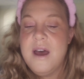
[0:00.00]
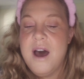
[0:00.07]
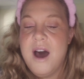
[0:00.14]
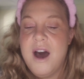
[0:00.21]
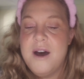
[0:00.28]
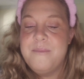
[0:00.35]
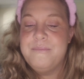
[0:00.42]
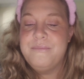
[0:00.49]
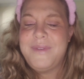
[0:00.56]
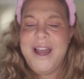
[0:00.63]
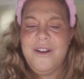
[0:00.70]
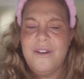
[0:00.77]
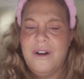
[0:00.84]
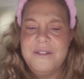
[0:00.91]

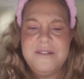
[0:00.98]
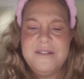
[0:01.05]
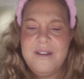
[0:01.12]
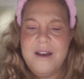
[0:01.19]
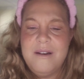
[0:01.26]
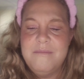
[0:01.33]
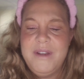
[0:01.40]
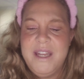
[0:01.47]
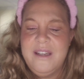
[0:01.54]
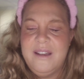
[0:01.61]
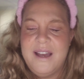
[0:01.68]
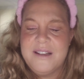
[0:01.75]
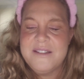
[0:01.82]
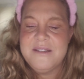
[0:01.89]
I got some in
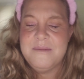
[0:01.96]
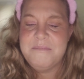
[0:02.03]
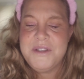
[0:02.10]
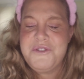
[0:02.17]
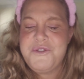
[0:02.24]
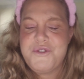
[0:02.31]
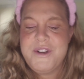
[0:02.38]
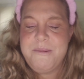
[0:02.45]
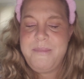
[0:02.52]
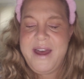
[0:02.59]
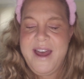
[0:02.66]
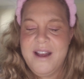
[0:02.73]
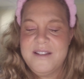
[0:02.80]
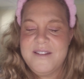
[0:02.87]
like some mystery
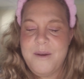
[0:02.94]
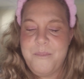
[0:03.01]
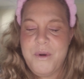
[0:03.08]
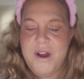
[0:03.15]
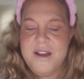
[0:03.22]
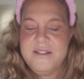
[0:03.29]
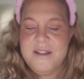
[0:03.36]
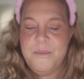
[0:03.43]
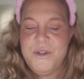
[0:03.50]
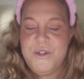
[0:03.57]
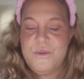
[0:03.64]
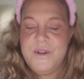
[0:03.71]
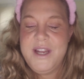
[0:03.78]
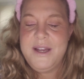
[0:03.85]
bags that Priceline were
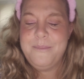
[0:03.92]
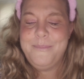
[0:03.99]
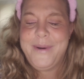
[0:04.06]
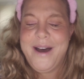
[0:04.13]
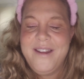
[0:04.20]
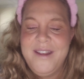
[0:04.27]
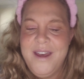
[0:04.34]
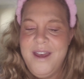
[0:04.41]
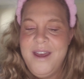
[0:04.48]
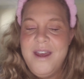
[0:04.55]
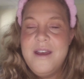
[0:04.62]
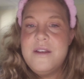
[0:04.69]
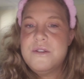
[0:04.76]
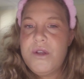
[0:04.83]
doing, but
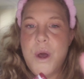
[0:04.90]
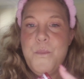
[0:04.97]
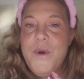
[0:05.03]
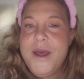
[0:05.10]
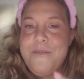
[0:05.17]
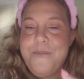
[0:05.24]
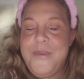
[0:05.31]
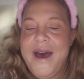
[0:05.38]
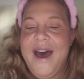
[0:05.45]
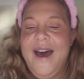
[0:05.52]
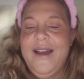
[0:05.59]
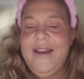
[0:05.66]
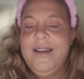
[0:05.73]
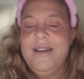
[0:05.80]
so I went
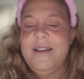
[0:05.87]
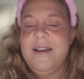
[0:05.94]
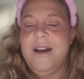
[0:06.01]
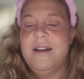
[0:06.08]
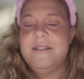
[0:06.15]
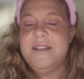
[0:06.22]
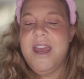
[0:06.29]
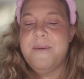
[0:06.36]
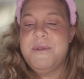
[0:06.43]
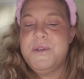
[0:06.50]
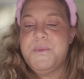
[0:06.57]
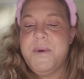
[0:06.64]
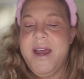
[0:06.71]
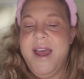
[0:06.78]
back to
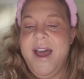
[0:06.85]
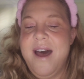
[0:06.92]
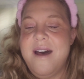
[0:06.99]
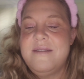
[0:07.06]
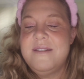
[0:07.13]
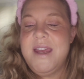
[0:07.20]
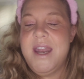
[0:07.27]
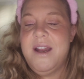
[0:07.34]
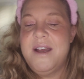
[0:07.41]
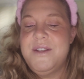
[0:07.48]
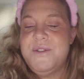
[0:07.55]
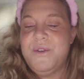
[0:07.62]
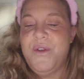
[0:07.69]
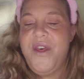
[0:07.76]
Chemist Warehouse and I
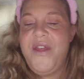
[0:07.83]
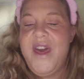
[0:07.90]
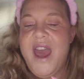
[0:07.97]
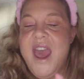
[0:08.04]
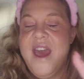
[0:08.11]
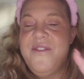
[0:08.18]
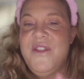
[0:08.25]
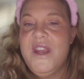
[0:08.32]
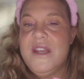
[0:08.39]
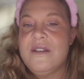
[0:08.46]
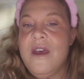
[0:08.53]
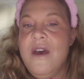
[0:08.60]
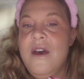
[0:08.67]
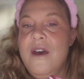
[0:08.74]
saw that they had
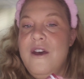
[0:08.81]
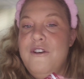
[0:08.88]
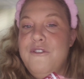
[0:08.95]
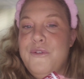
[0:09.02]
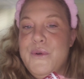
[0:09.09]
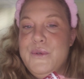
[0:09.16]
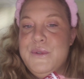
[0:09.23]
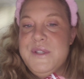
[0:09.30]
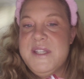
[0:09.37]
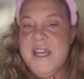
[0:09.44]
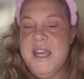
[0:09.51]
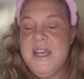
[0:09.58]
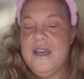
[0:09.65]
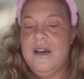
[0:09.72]
these Thrill
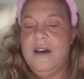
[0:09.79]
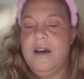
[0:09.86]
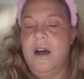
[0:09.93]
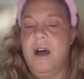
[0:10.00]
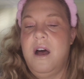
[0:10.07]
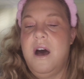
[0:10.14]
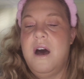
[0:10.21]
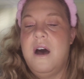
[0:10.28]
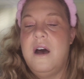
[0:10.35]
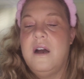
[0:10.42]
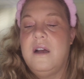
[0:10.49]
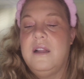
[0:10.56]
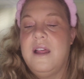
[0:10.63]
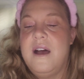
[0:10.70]
Seeker
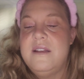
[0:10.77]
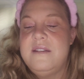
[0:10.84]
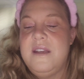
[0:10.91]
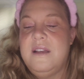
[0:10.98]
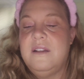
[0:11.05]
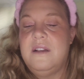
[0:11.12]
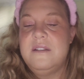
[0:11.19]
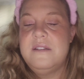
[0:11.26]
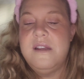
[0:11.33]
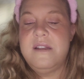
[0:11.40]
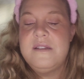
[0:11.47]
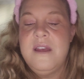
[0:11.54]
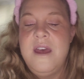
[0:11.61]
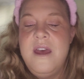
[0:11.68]
glassy glosses.